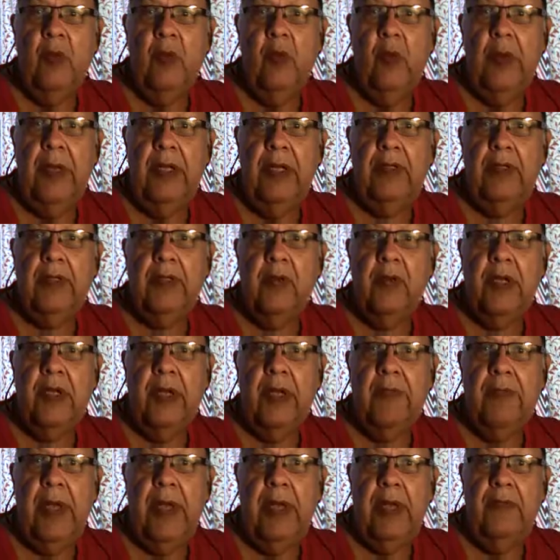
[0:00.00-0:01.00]
We took
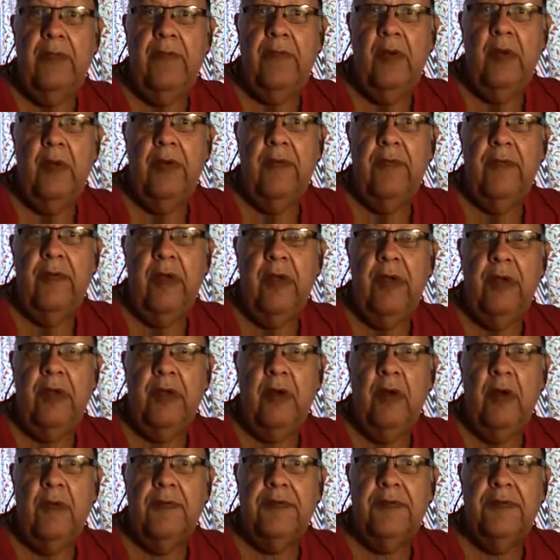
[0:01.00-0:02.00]
up 8
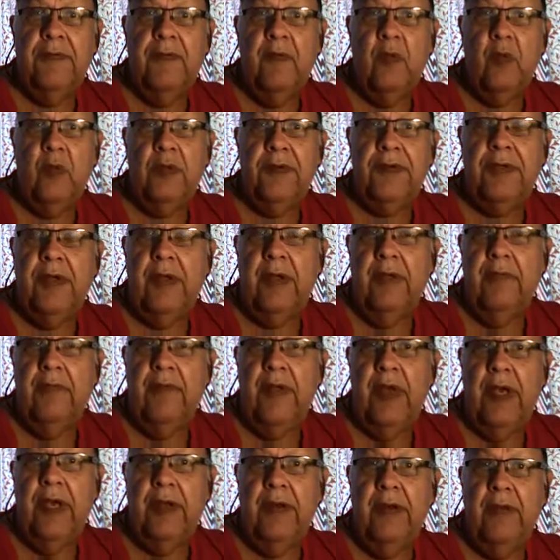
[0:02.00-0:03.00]
photographs, 4
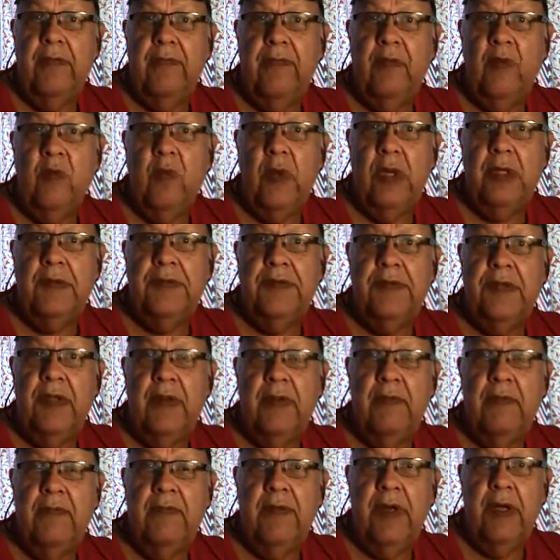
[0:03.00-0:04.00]
certified and 4
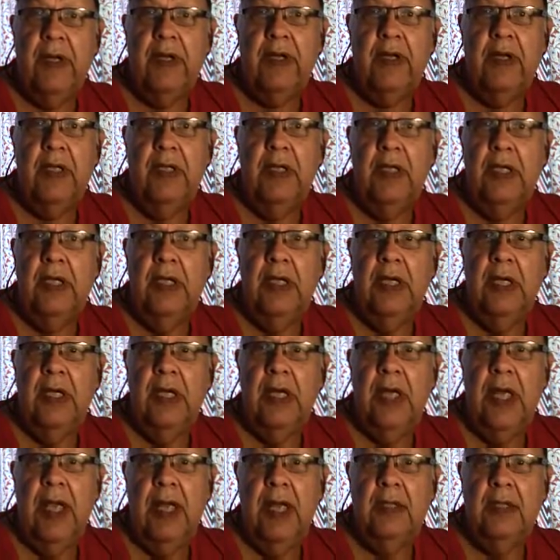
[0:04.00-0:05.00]
uncertified,
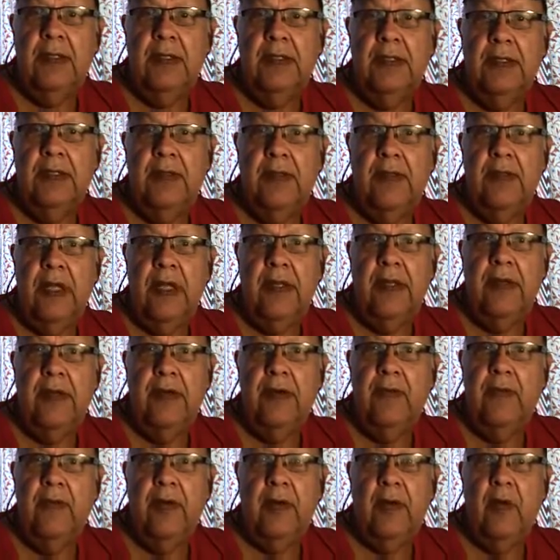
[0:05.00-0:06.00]
and they
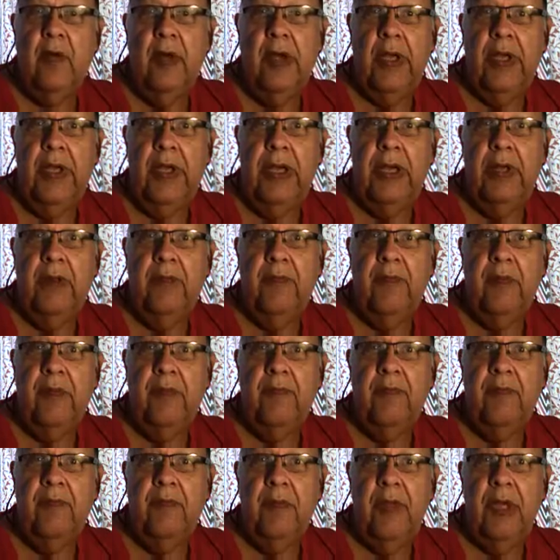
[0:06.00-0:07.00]
didn't require any of
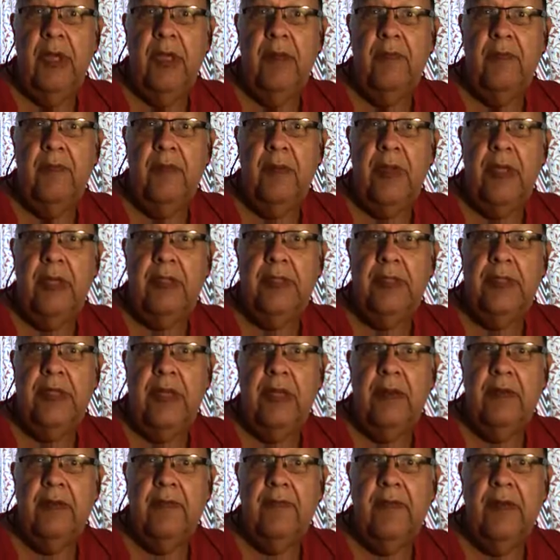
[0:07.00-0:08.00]
them. They
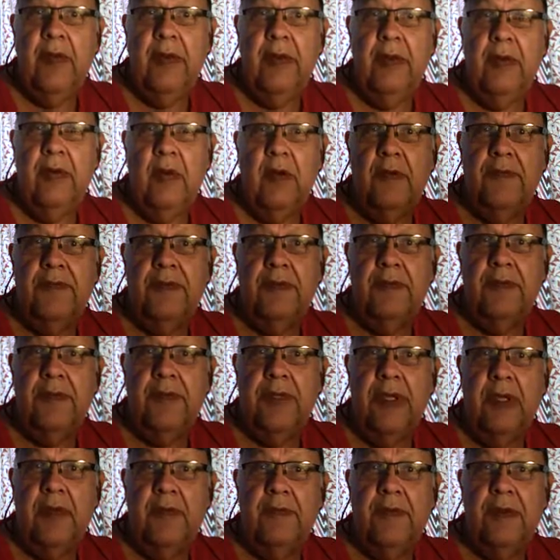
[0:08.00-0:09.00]
take the photographs
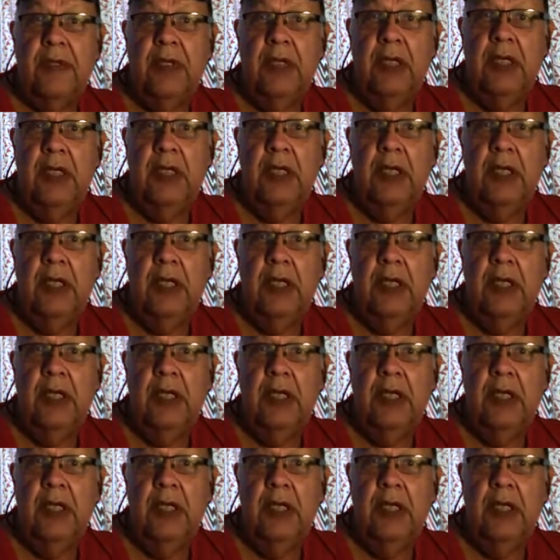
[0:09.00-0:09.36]
themselves.